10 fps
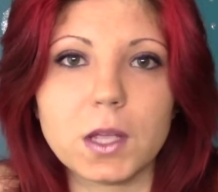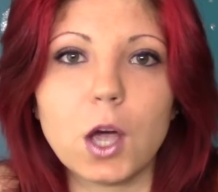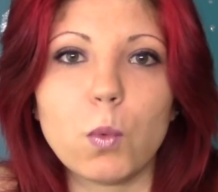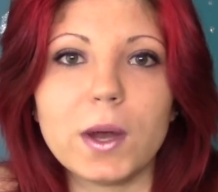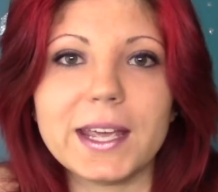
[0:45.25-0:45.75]

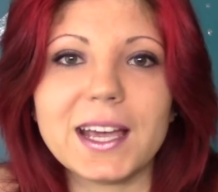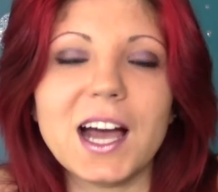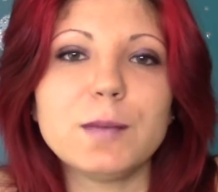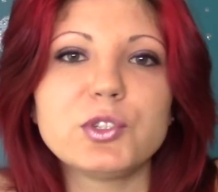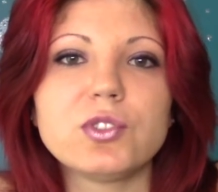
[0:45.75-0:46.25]
When it
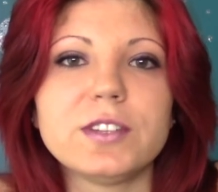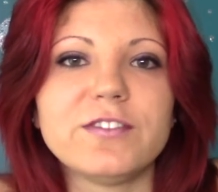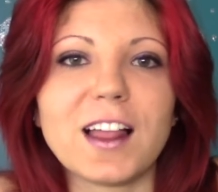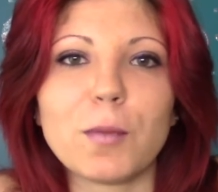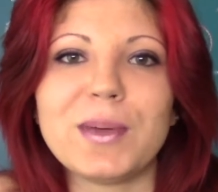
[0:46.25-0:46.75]
comes to
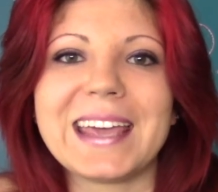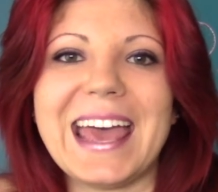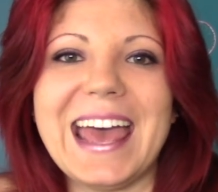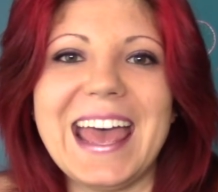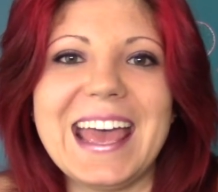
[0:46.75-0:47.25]
developing
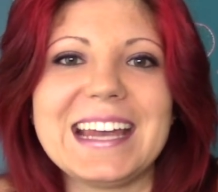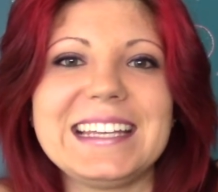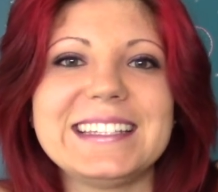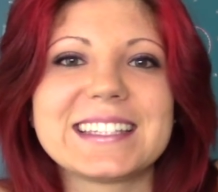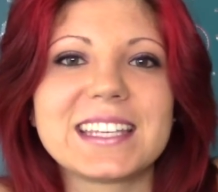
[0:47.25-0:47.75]

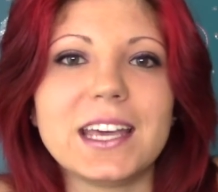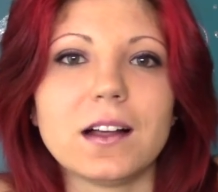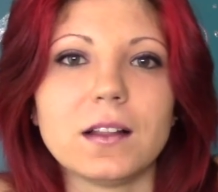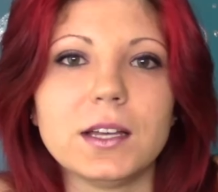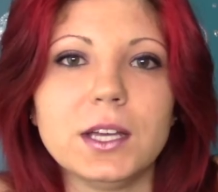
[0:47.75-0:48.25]
any
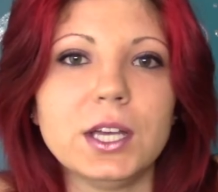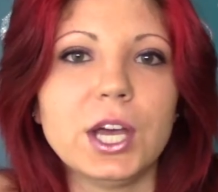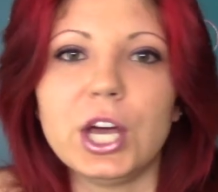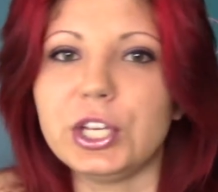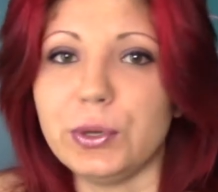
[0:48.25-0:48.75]
skill,
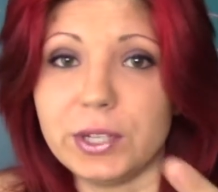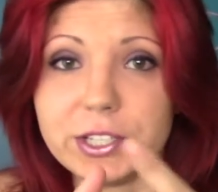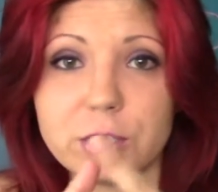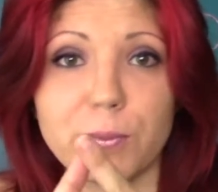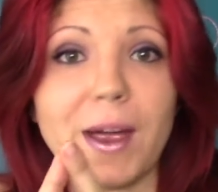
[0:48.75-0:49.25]
you
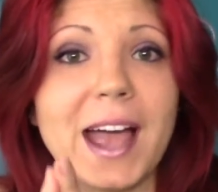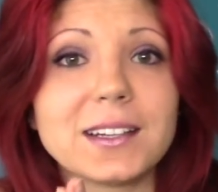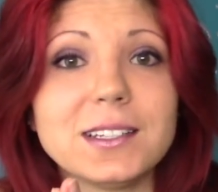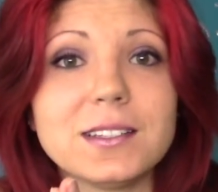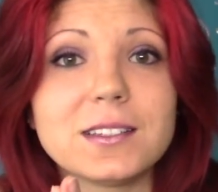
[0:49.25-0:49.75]
need to
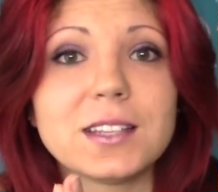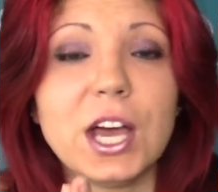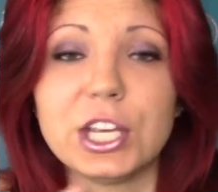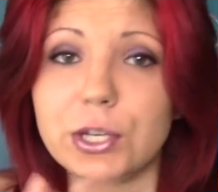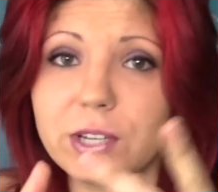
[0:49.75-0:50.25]
practice,
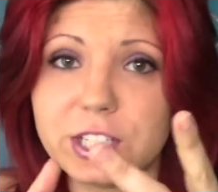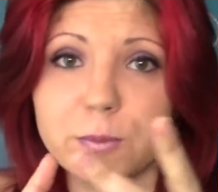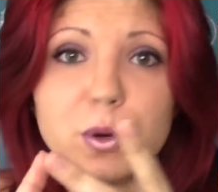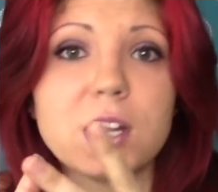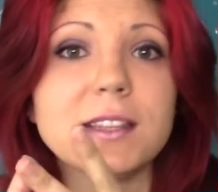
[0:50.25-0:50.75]
you need to
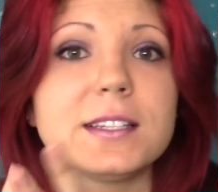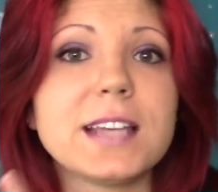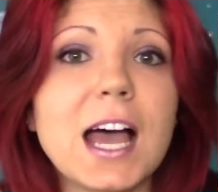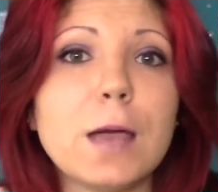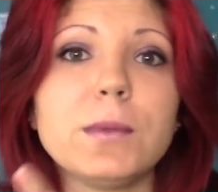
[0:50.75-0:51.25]
put in the
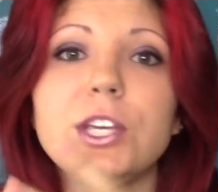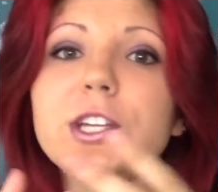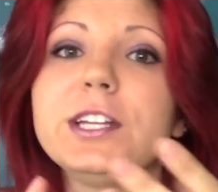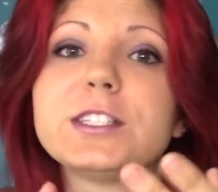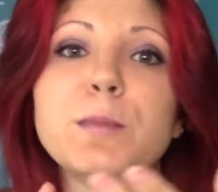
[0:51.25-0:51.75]
time, you
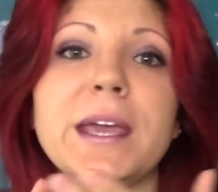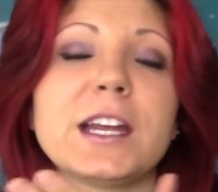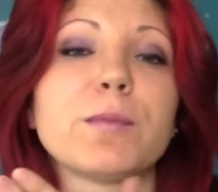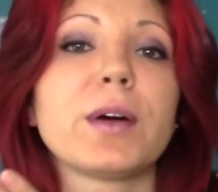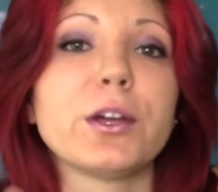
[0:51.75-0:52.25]
need to make
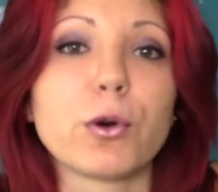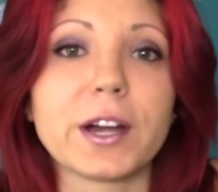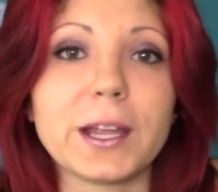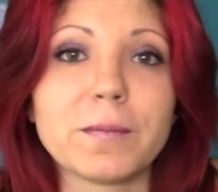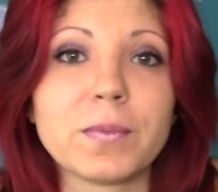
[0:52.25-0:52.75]
it a
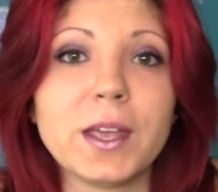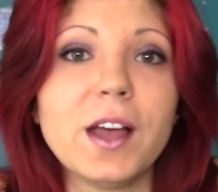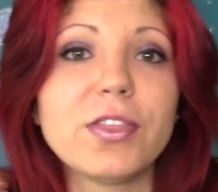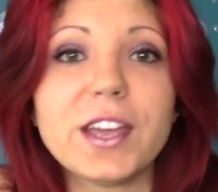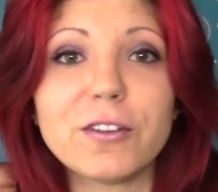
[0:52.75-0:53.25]
priority.
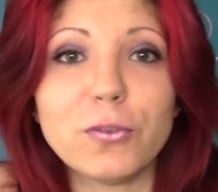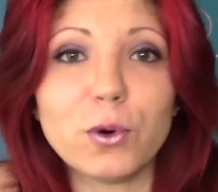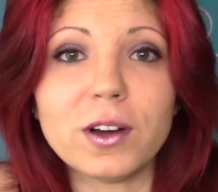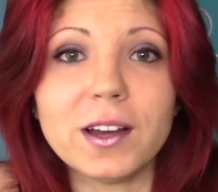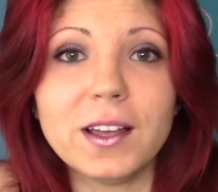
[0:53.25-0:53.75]

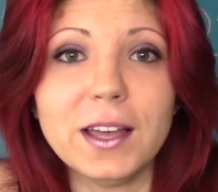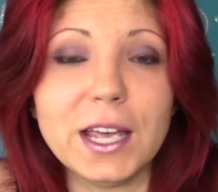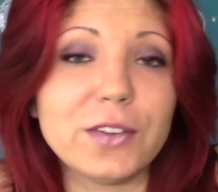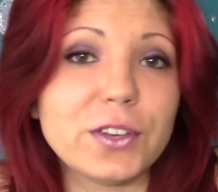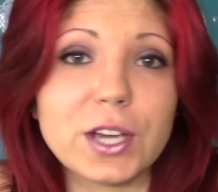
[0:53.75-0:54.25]
Therefore,
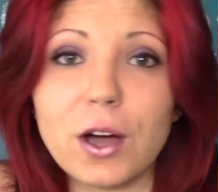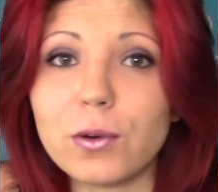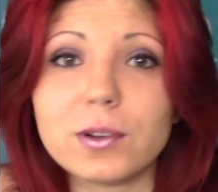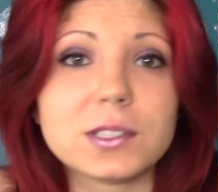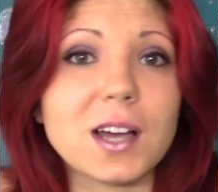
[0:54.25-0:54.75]
if you
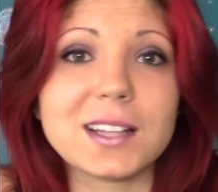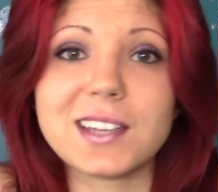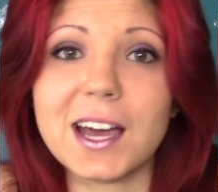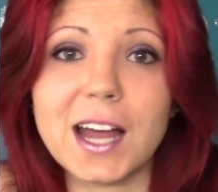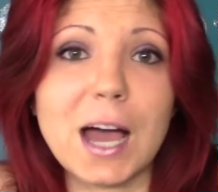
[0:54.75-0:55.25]
go,
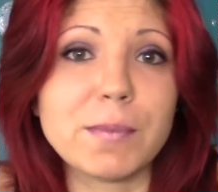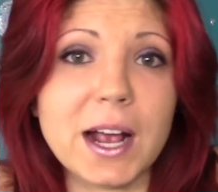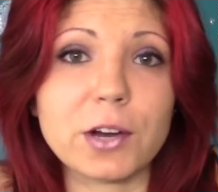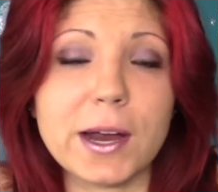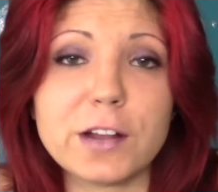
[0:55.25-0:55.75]
Tatiana, I'm
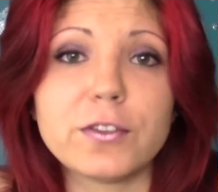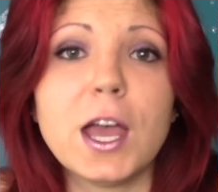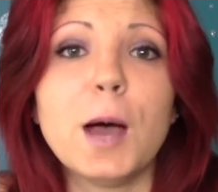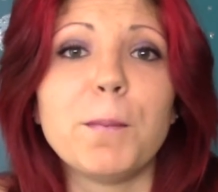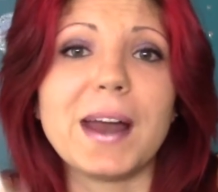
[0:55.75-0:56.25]
not creative,
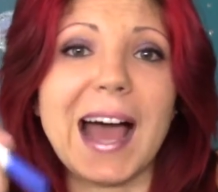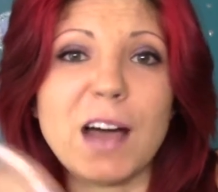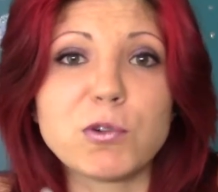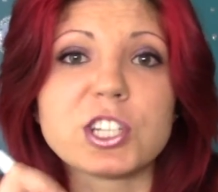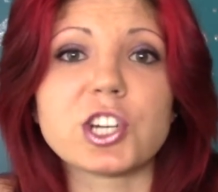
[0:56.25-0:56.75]
but
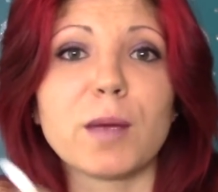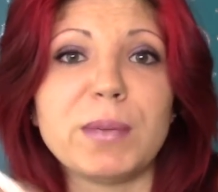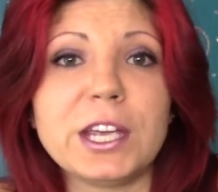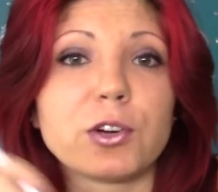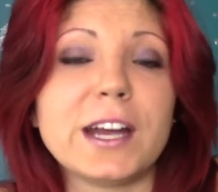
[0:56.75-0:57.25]
I want to start
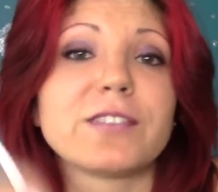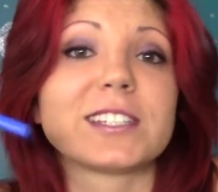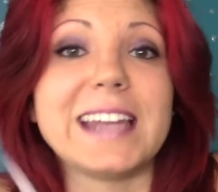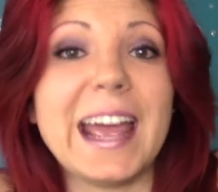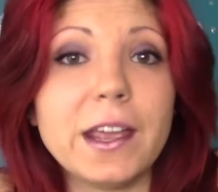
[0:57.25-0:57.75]
being creative
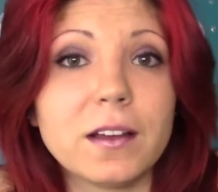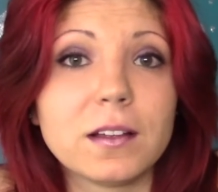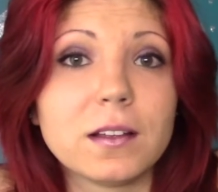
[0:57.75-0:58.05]
today,